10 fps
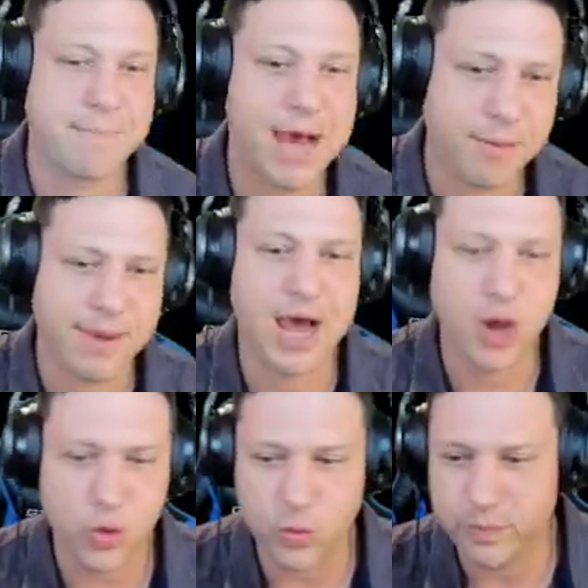
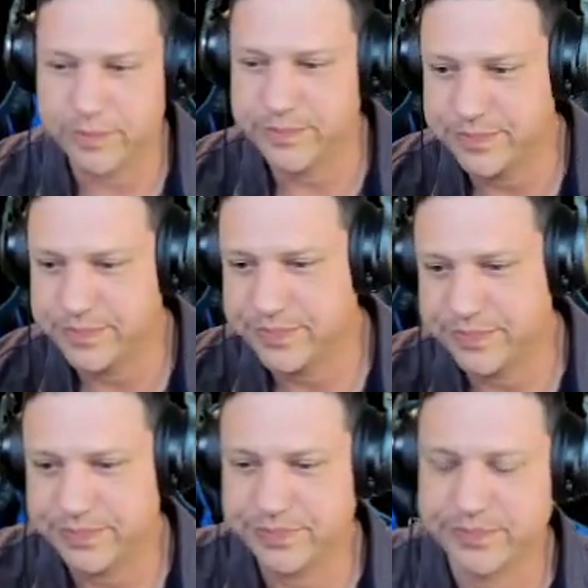
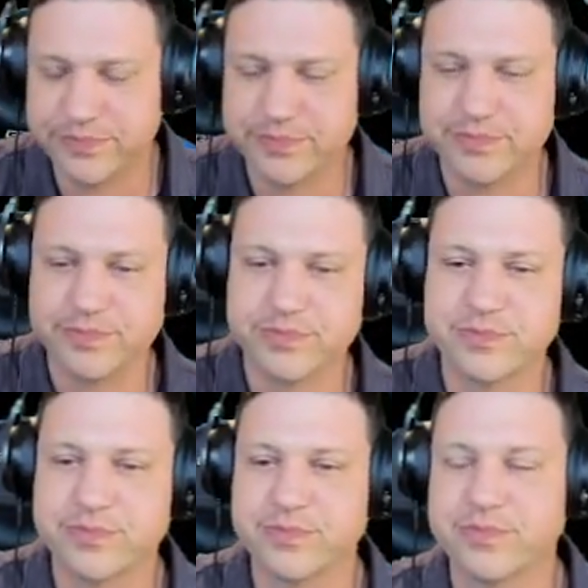
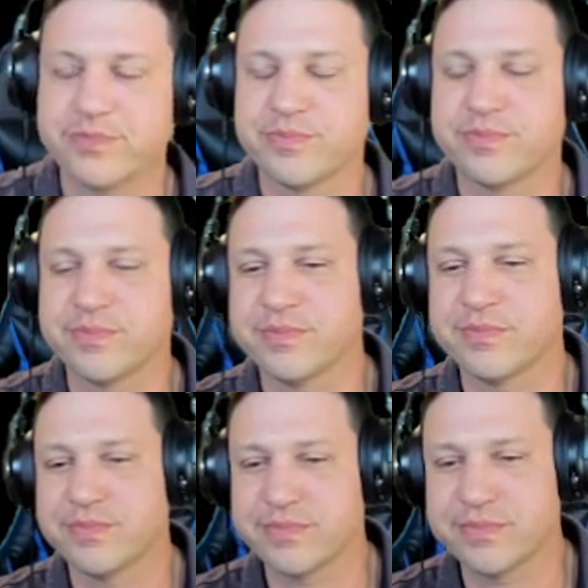
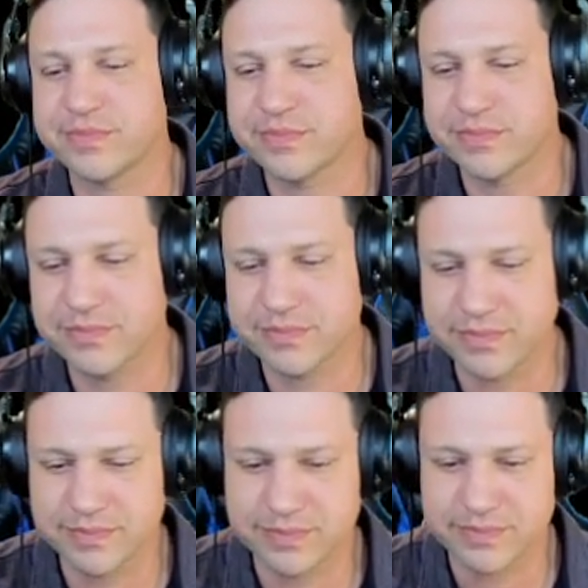
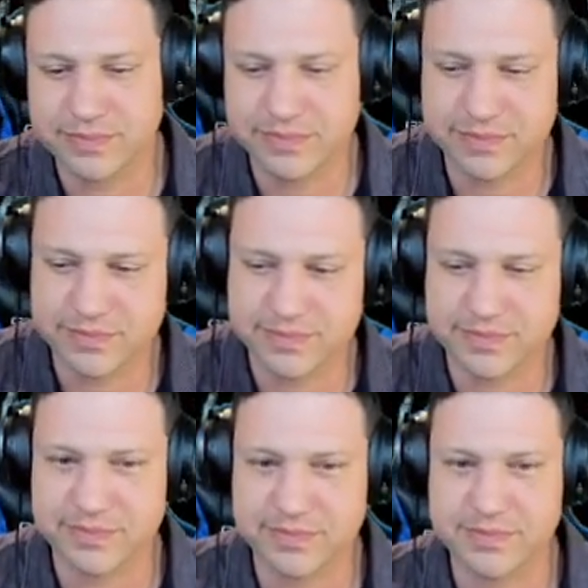
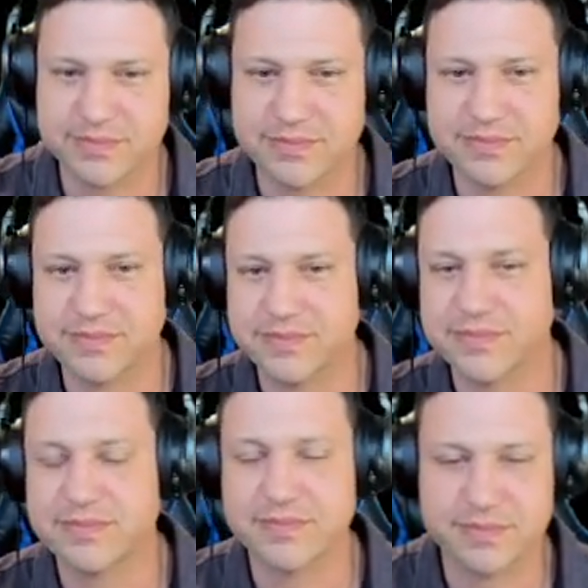
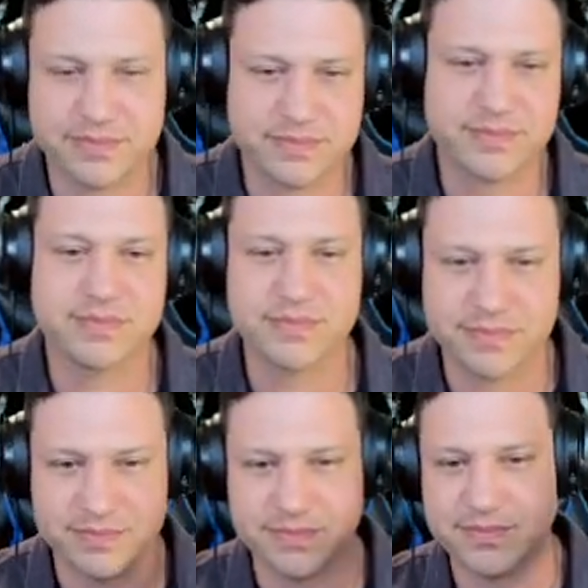
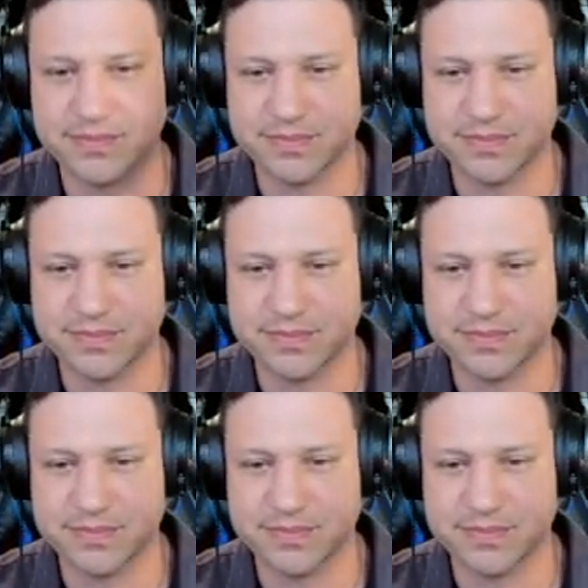(no one is talking)